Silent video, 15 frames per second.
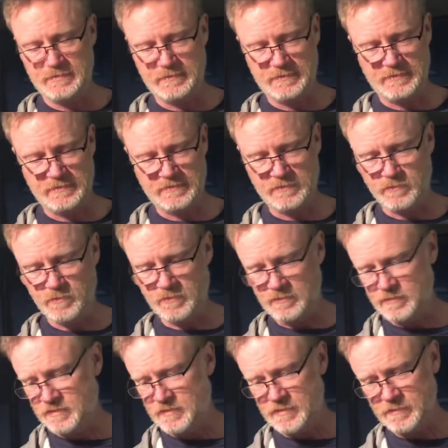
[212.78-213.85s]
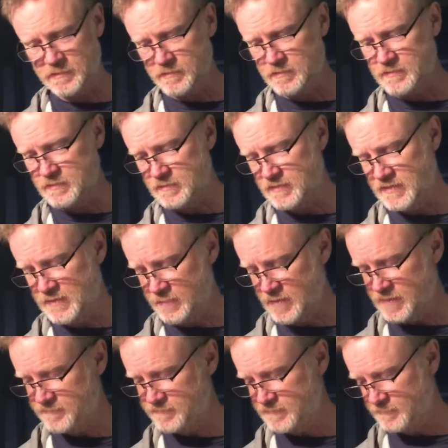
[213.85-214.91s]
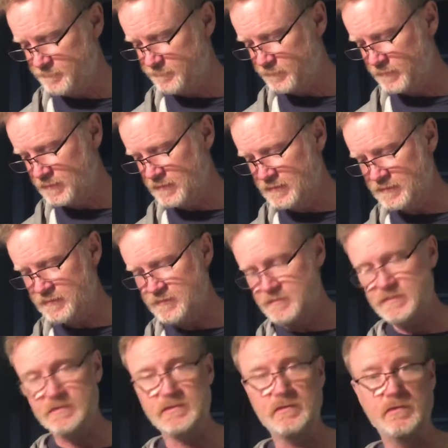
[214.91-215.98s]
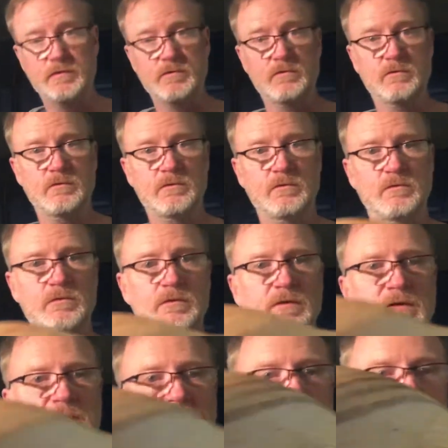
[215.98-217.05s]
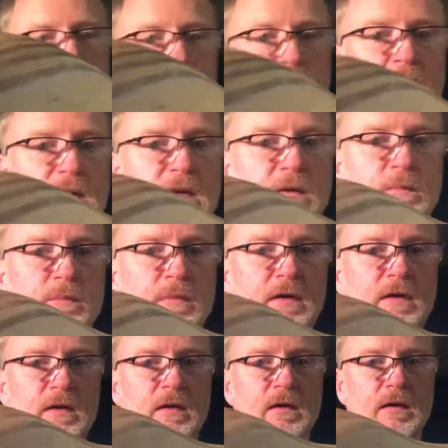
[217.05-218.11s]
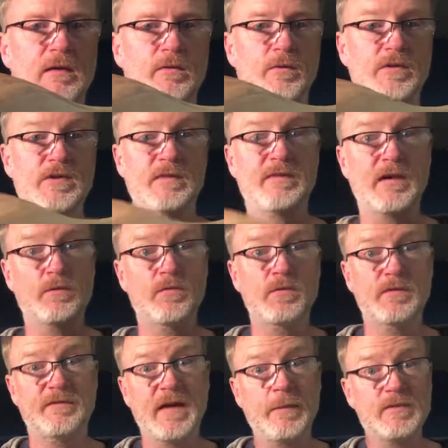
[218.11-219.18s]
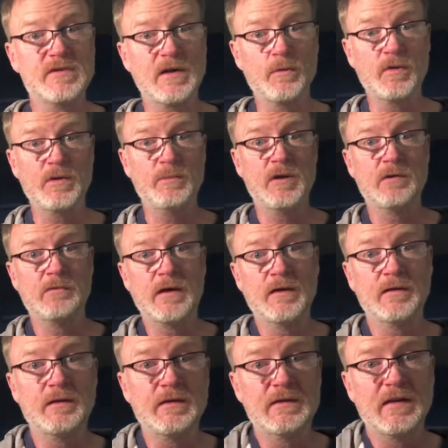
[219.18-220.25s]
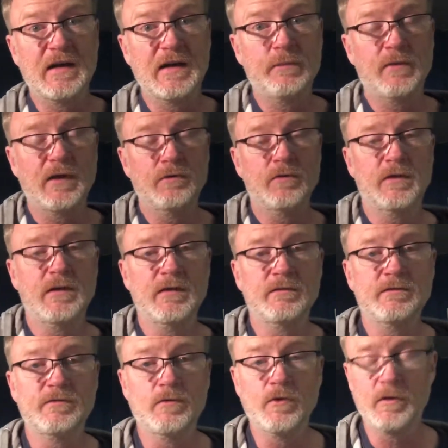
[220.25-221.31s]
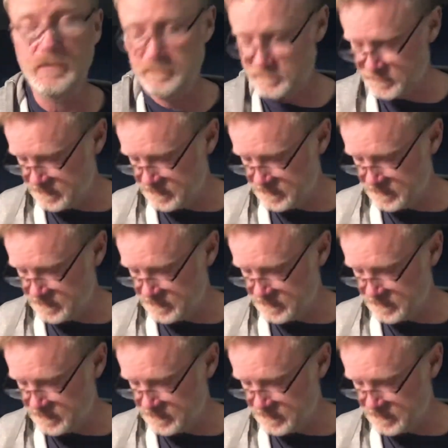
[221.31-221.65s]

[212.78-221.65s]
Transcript: so the color came off it. This is a new pickup, which if Amazon would have been around at the time, I would have ordered it from